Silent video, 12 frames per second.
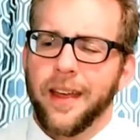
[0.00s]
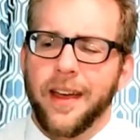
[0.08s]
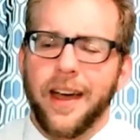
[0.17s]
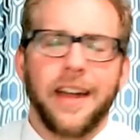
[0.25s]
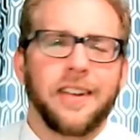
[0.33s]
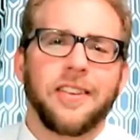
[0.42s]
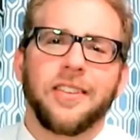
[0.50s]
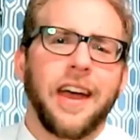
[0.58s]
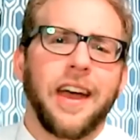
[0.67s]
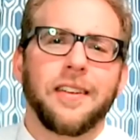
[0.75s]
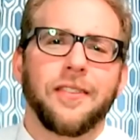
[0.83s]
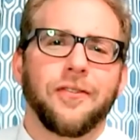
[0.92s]
just
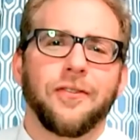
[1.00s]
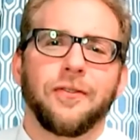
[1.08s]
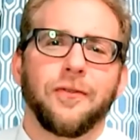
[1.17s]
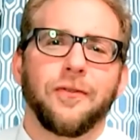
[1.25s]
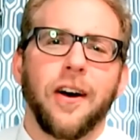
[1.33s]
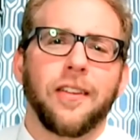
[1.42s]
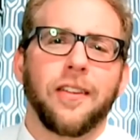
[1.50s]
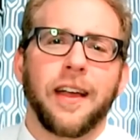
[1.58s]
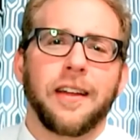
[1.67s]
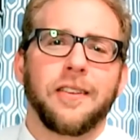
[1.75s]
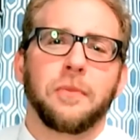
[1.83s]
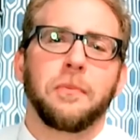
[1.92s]
kind of felt
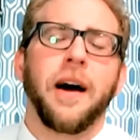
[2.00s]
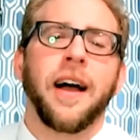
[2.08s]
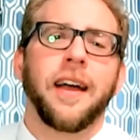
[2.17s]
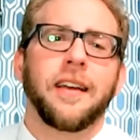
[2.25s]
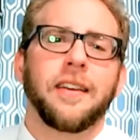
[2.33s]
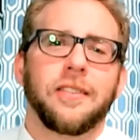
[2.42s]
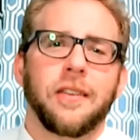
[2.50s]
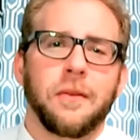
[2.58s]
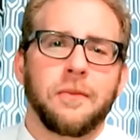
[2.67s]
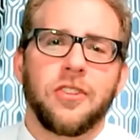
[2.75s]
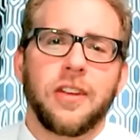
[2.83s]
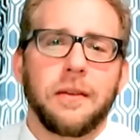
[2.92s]
like just buying
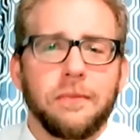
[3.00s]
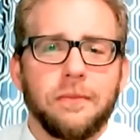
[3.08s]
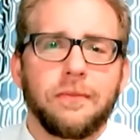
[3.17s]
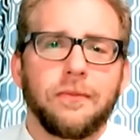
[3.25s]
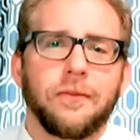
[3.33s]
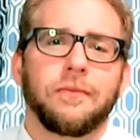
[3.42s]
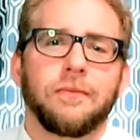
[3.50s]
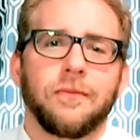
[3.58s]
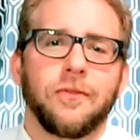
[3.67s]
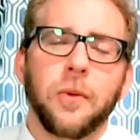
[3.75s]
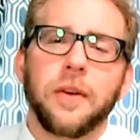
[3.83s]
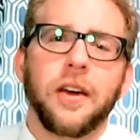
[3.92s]
some cheap
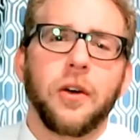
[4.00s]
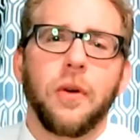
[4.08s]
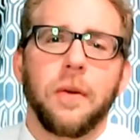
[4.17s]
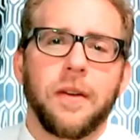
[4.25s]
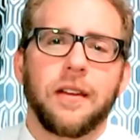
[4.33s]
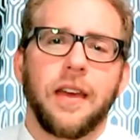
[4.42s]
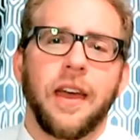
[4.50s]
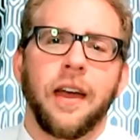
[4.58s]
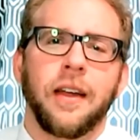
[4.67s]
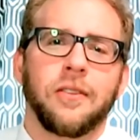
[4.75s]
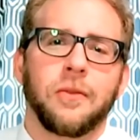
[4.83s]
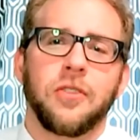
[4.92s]
filming equipment
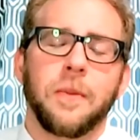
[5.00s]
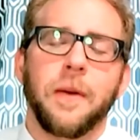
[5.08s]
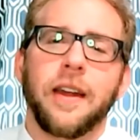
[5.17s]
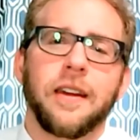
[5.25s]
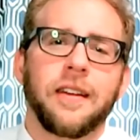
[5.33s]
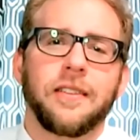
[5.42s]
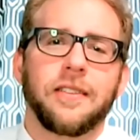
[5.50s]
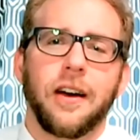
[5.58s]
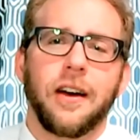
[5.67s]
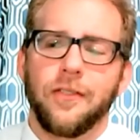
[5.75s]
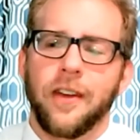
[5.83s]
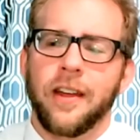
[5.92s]
and some cheap editing
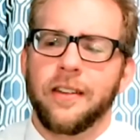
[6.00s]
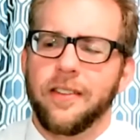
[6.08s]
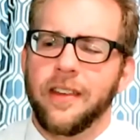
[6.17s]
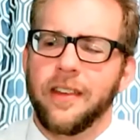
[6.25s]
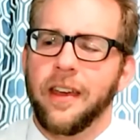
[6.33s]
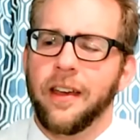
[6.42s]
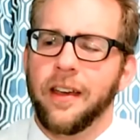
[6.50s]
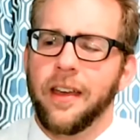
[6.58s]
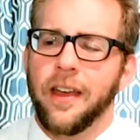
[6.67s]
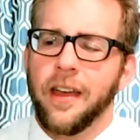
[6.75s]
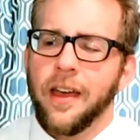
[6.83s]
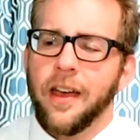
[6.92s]
stuff and seeing,
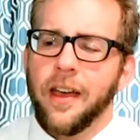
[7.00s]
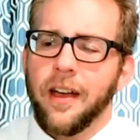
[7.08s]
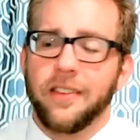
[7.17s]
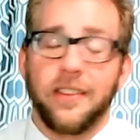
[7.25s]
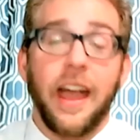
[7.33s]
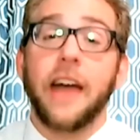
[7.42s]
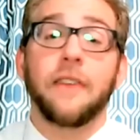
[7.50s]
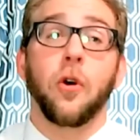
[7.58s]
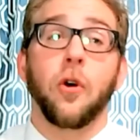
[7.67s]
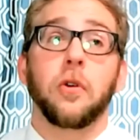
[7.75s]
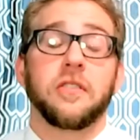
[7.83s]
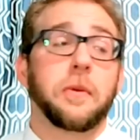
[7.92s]
because I have
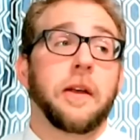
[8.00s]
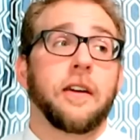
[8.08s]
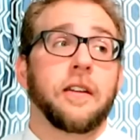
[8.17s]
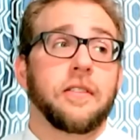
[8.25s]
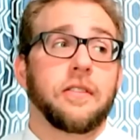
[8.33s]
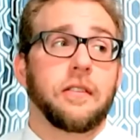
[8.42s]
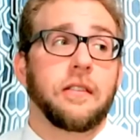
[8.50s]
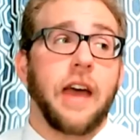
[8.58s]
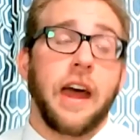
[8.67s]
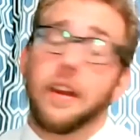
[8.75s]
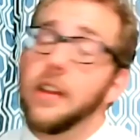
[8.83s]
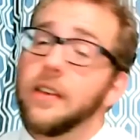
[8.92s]
no experience
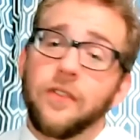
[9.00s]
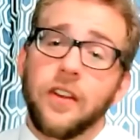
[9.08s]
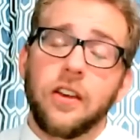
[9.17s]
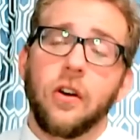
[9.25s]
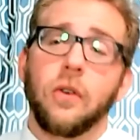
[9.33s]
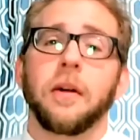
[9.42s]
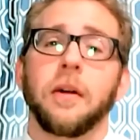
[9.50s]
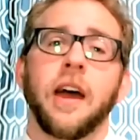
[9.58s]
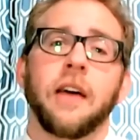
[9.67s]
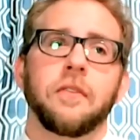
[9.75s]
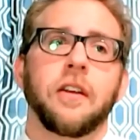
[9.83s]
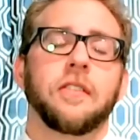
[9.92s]
editing video, but I
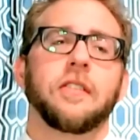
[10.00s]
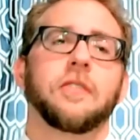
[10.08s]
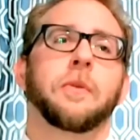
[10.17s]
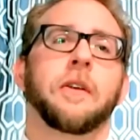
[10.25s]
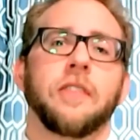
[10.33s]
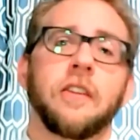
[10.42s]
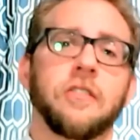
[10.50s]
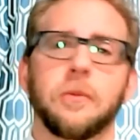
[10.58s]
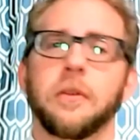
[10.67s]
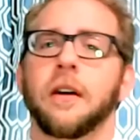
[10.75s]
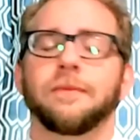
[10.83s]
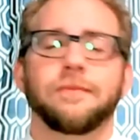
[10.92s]
have tons of experience. I used to
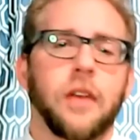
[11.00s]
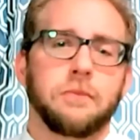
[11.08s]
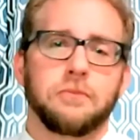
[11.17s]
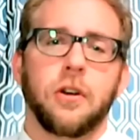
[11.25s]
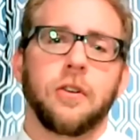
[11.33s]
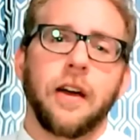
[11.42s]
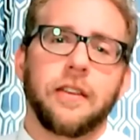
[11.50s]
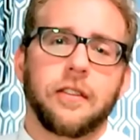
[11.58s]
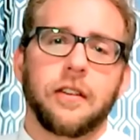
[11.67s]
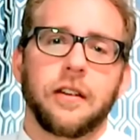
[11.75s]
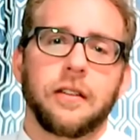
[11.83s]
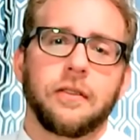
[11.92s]
be a pro
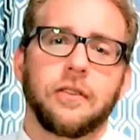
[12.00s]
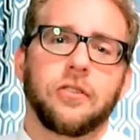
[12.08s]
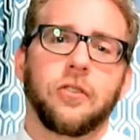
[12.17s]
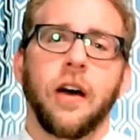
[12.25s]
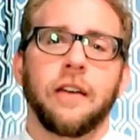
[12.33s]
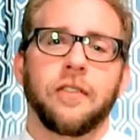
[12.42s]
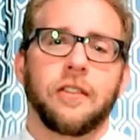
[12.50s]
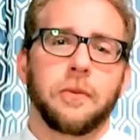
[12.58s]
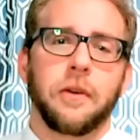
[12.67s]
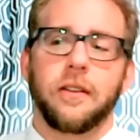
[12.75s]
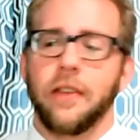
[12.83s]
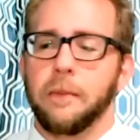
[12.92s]
wrestler, so I have
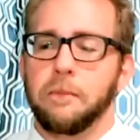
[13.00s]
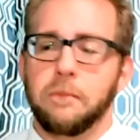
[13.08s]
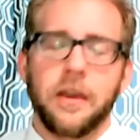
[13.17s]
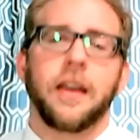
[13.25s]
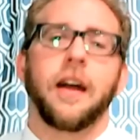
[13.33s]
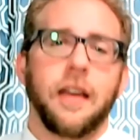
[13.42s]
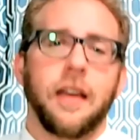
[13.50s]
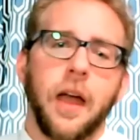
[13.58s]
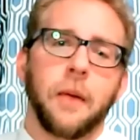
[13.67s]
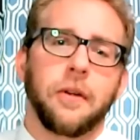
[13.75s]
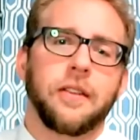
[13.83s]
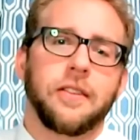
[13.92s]
experience like being on
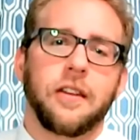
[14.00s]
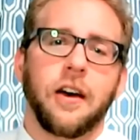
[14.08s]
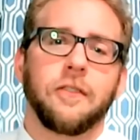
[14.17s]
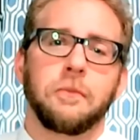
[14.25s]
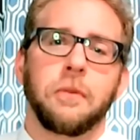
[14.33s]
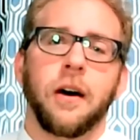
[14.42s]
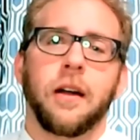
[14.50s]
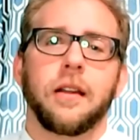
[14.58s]
camera and stuff, but